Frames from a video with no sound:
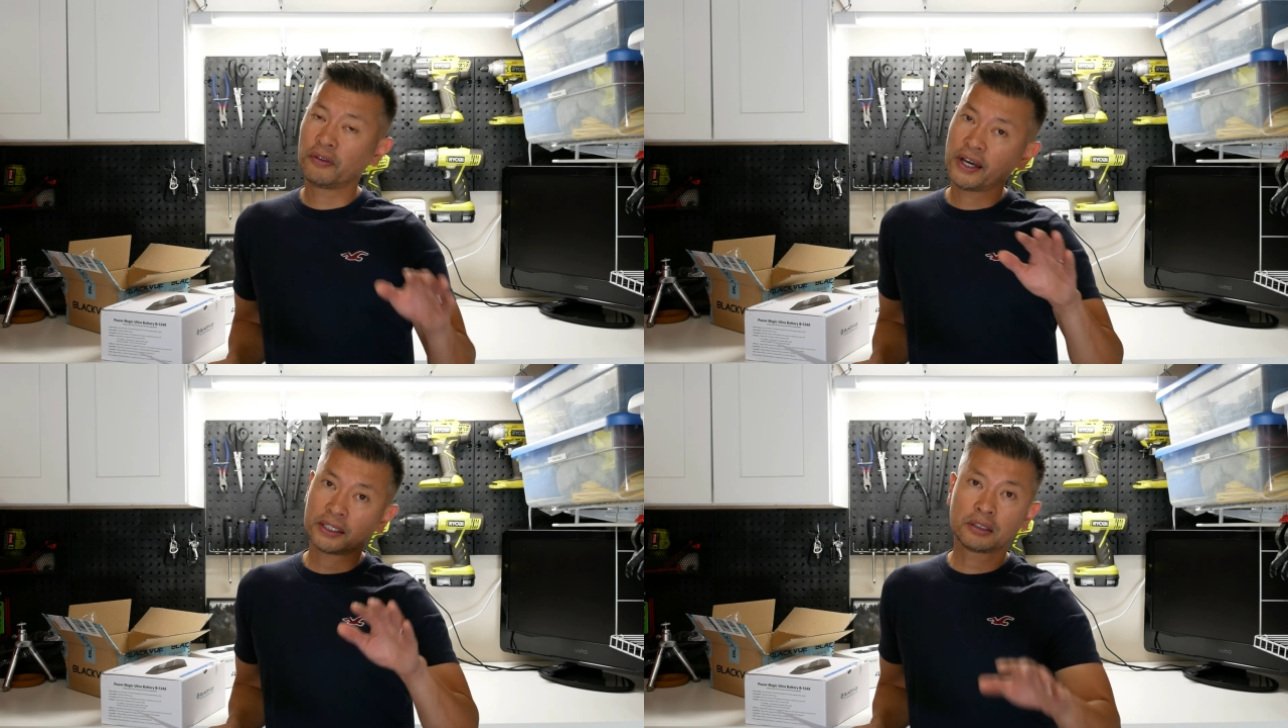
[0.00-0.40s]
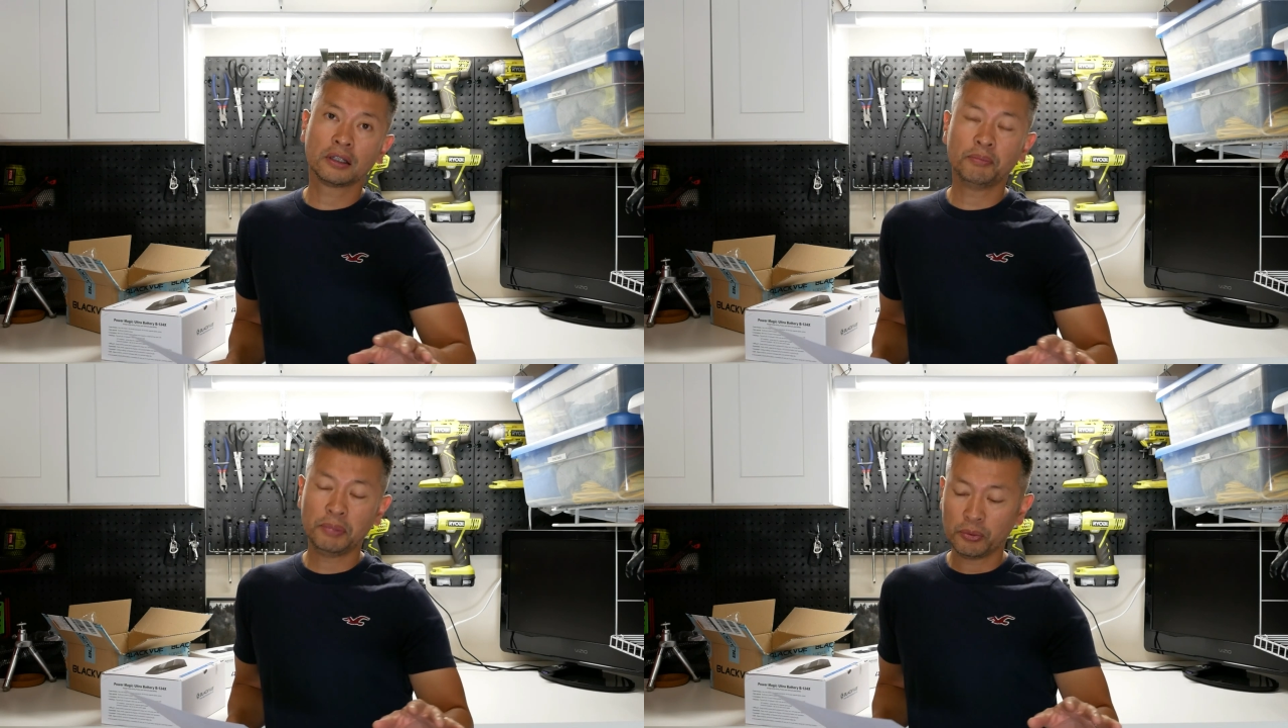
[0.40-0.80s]
that's
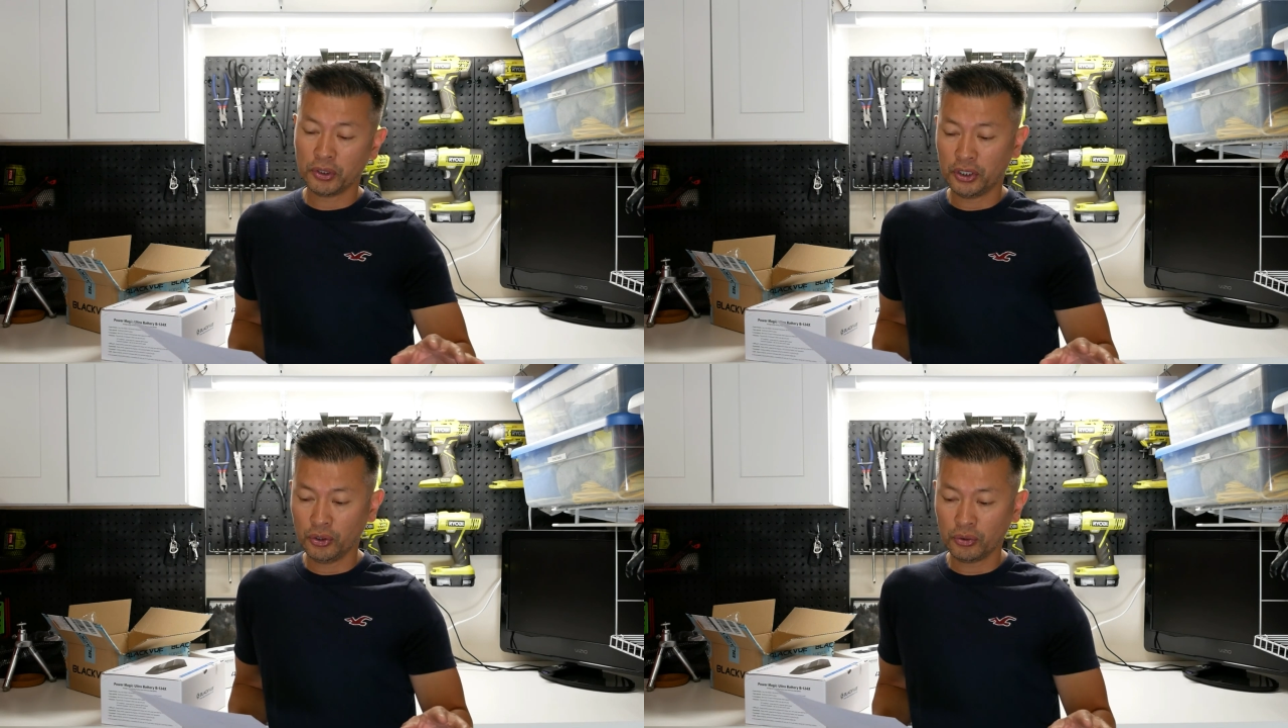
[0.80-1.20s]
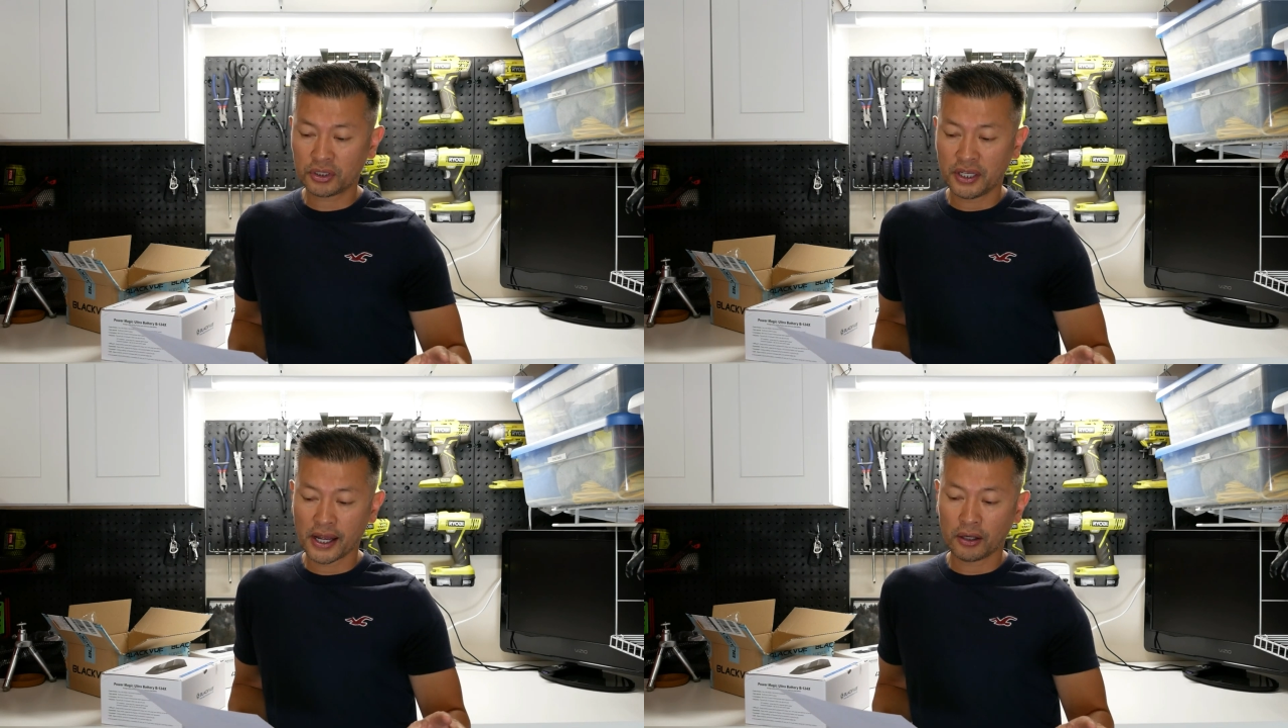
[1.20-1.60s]
going to be
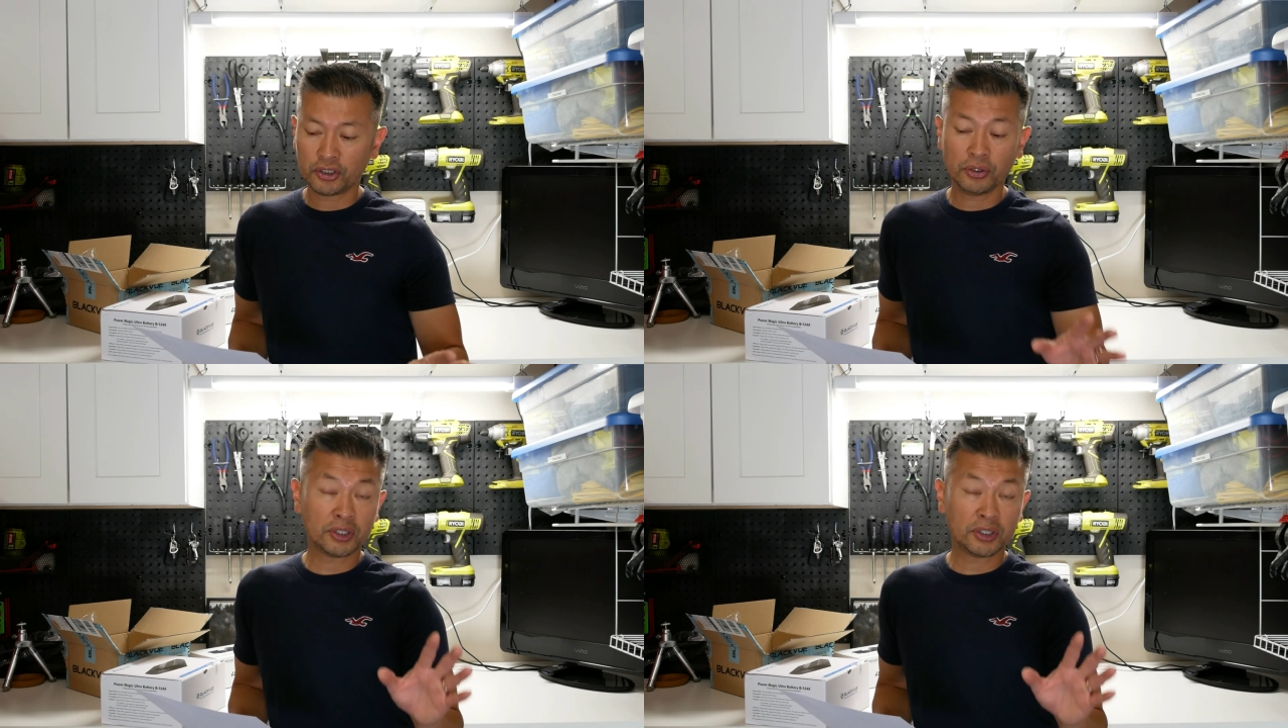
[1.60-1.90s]
reduced down to